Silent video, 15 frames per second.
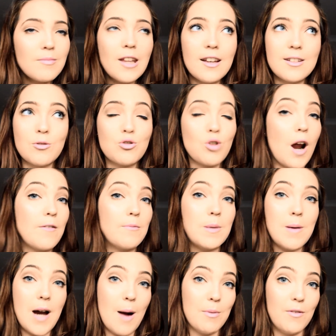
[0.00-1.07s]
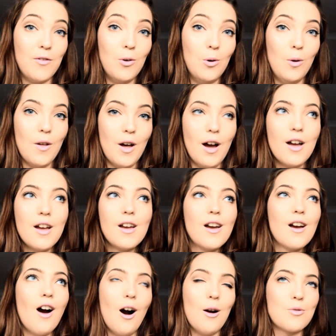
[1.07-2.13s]
It was driving me out before that
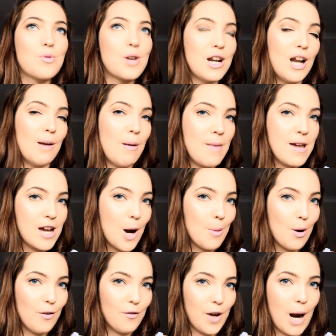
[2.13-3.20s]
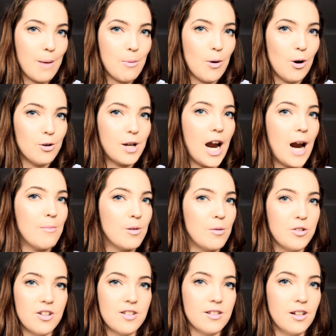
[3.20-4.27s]
I would really like my makeup off camera, but on camera it
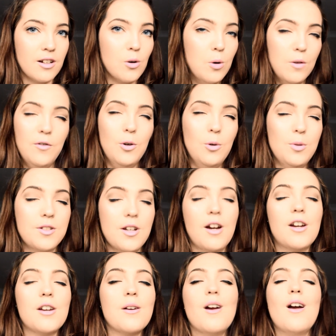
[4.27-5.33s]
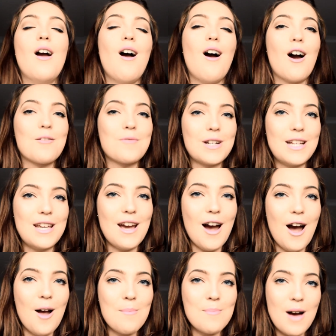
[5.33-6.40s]
would just look awful. So I really
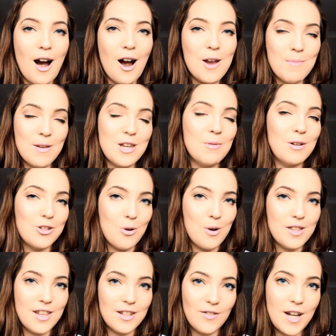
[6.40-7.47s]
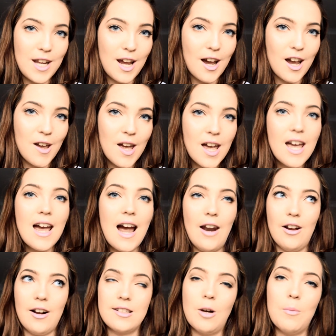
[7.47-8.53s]
hope that you enjoyed this video, and
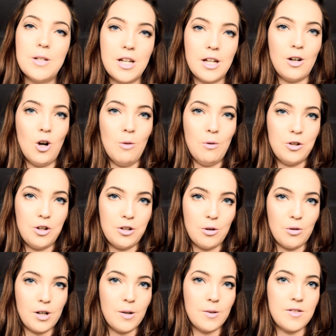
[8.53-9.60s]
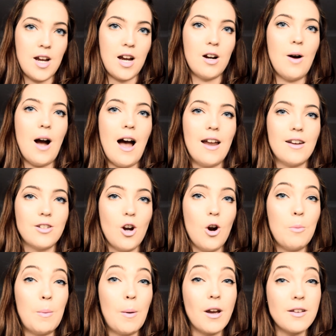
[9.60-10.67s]
like I said, I'll be doing a lot more tutorials now, and I'll
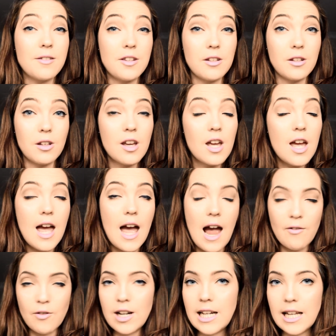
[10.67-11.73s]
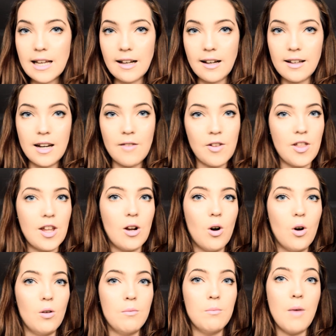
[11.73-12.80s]
be posting every link and everything
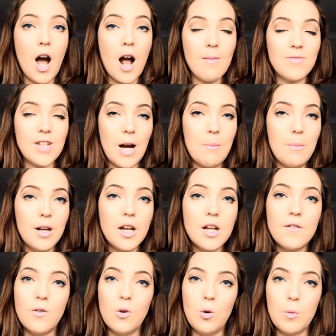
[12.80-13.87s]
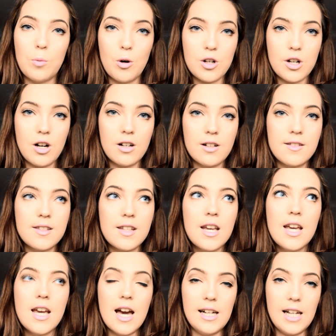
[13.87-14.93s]
on down below for all the products
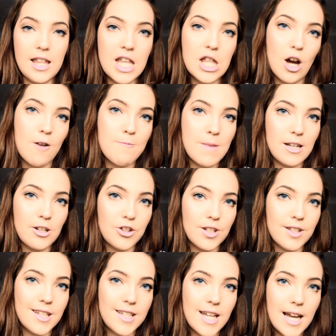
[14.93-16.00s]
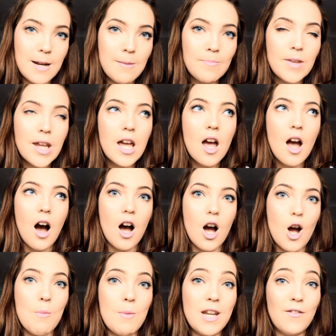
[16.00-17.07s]
and anything that I've mentioned today.
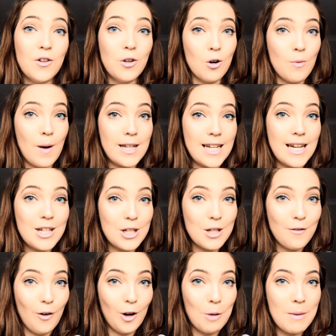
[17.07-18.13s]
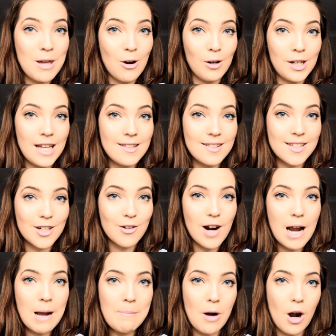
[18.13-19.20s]
And if you're not already, do follow me on
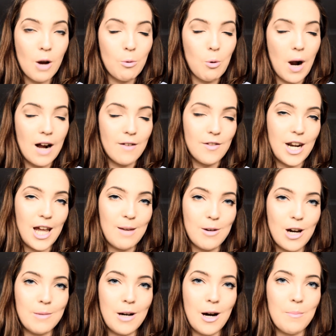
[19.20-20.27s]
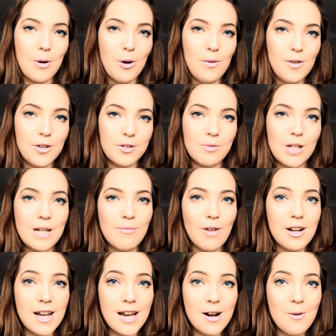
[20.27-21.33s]
Instagram. I will have the name come up on the screen
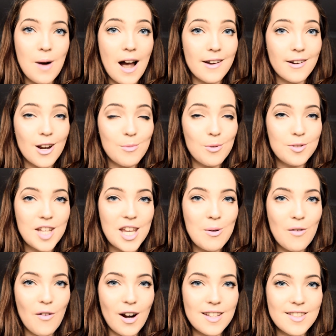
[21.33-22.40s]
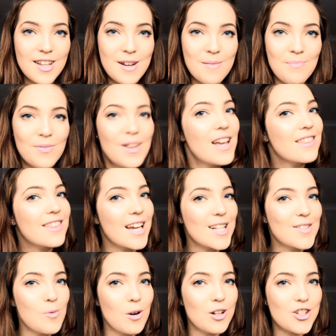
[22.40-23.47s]
right now, and I will see you all very soon.
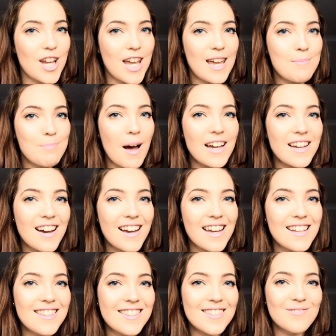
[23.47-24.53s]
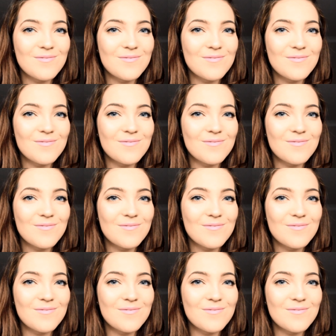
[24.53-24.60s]
Thanks for watching. Bye guys.